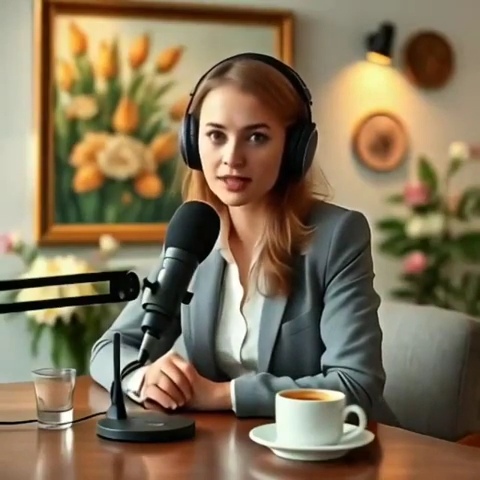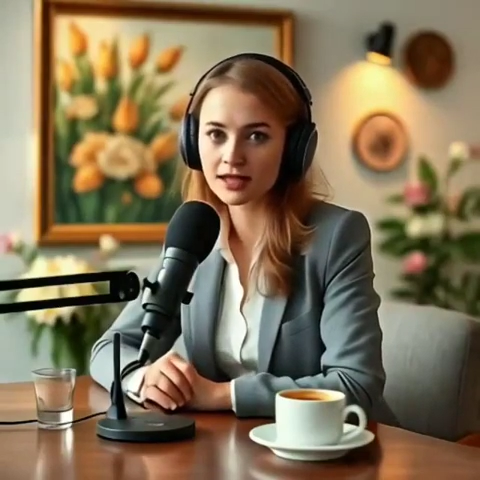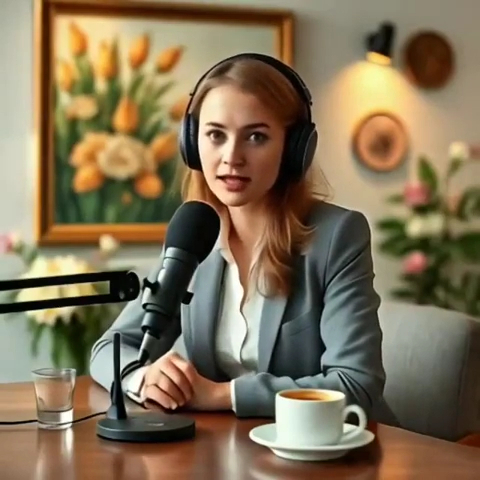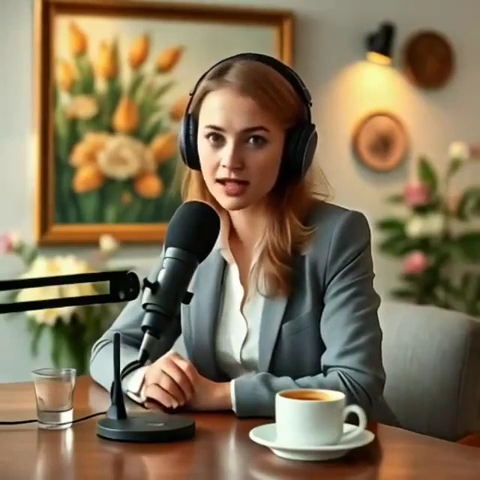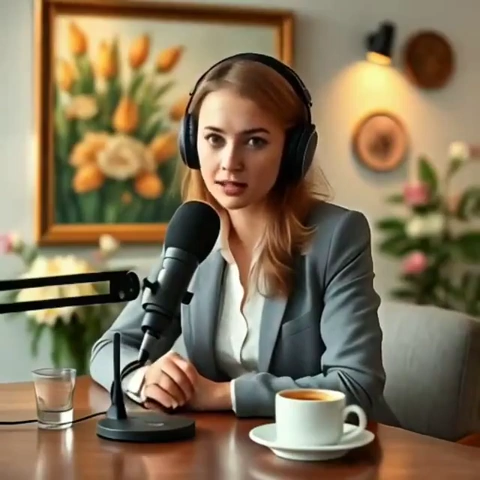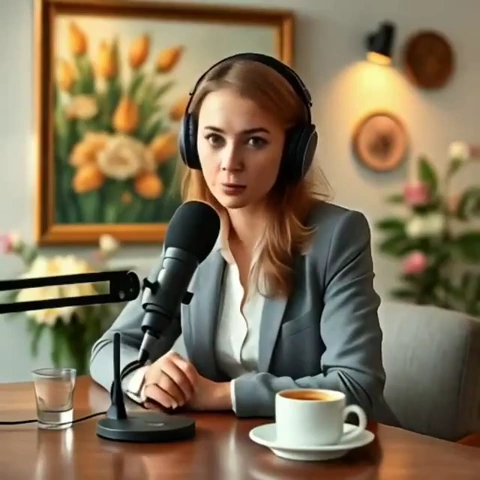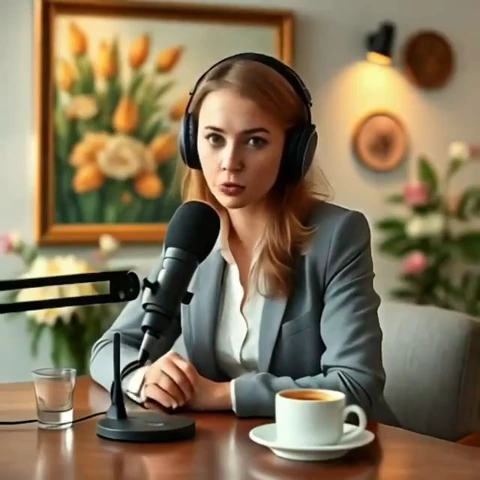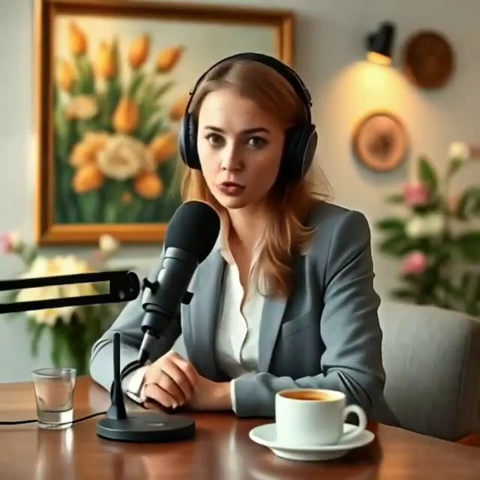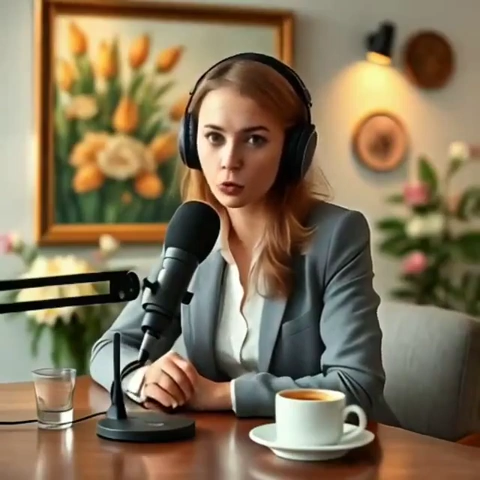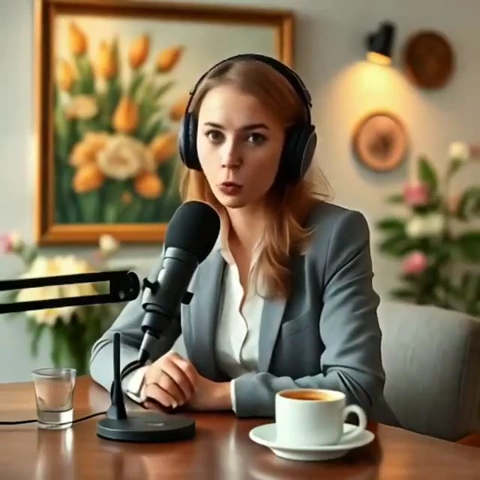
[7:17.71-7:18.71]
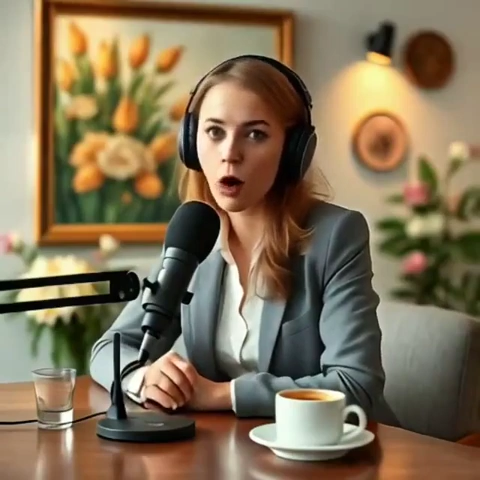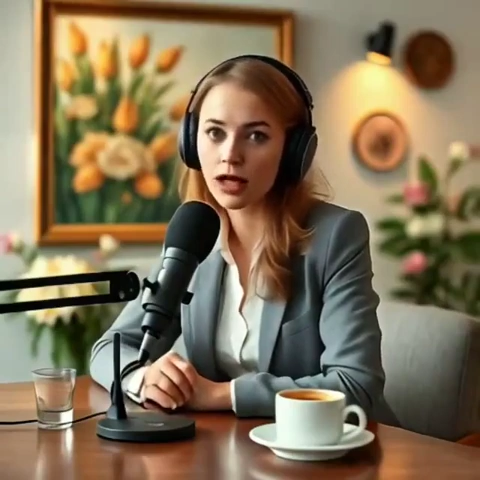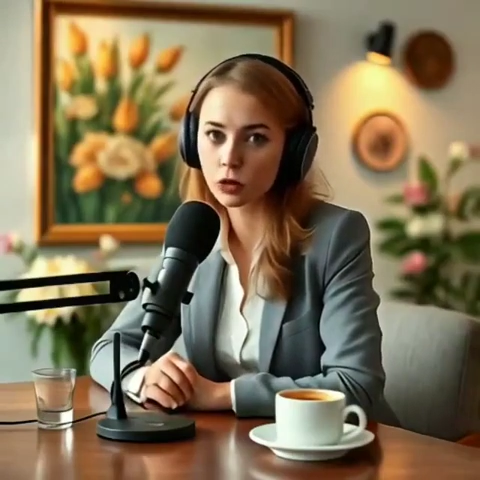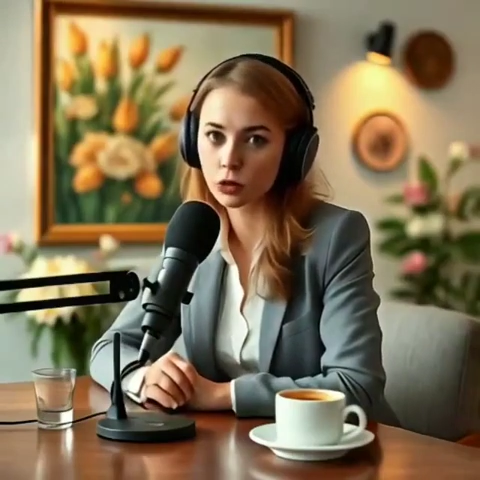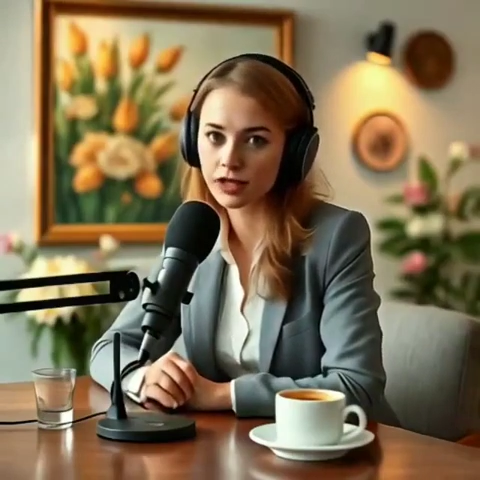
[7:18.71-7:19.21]
accessible to a
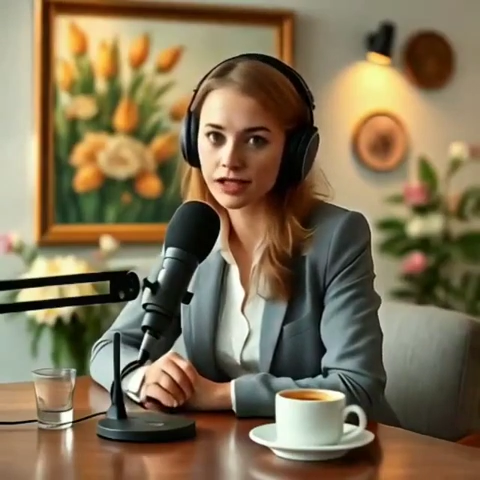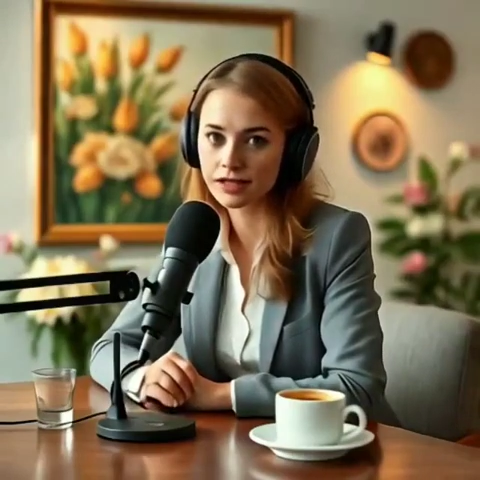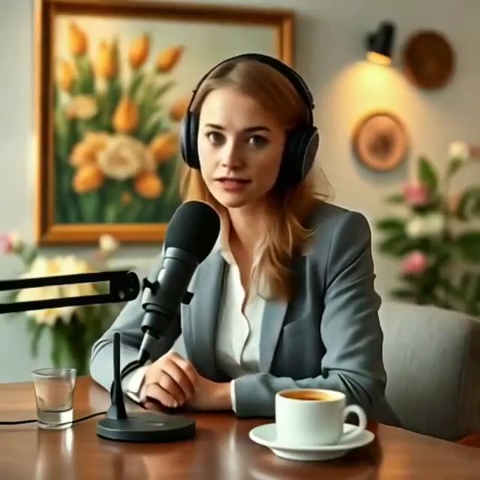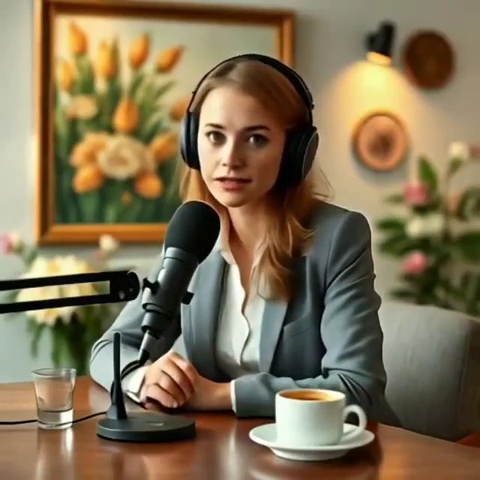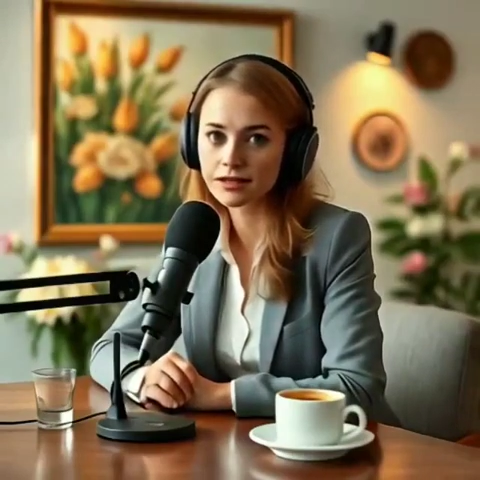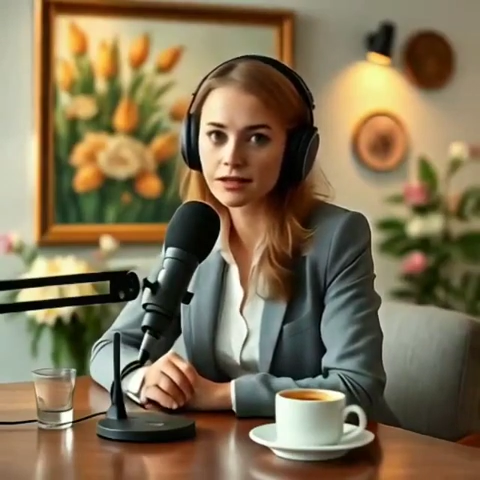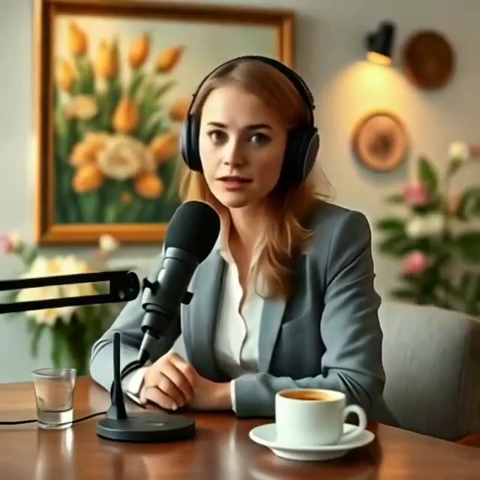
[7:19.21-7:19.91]
wide audience.